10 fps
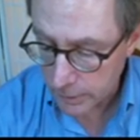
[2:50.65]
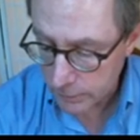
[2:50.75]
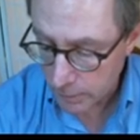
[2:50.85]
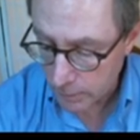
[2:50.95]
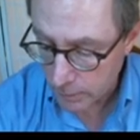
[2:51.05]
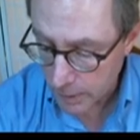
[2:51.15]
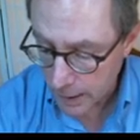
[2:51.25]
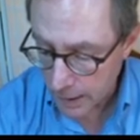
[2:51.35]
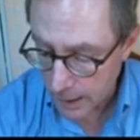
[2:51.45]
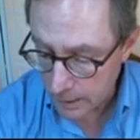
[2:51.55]
So
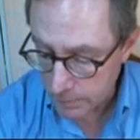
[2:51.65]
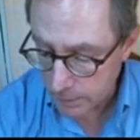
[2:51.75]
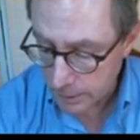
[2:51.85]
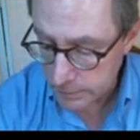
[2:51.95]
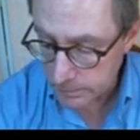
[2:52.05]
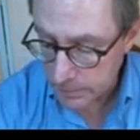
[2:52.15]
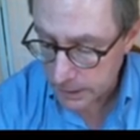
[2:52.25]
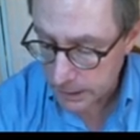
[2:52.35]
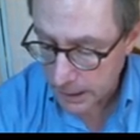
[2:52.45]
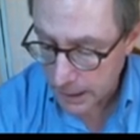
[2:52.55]
a plus
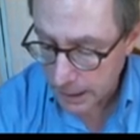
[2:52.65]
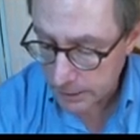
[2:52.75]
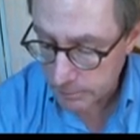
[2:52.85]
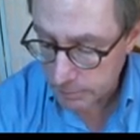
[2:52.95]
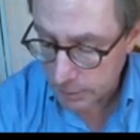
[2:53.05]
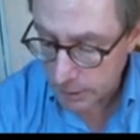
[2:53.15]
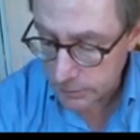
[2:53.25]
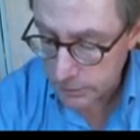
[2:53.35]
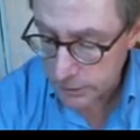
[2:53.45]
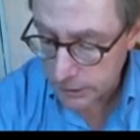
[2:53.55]
bx
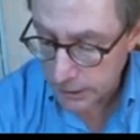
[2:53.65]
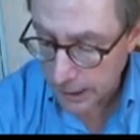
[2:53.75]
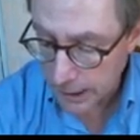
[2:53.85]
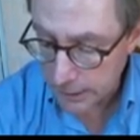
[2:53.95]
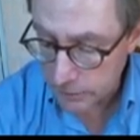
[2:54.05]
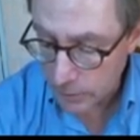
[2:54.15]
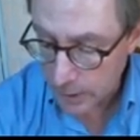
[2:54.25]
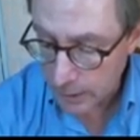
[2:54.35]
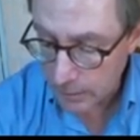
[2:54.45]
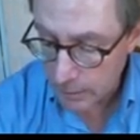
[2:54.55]
plus cx squared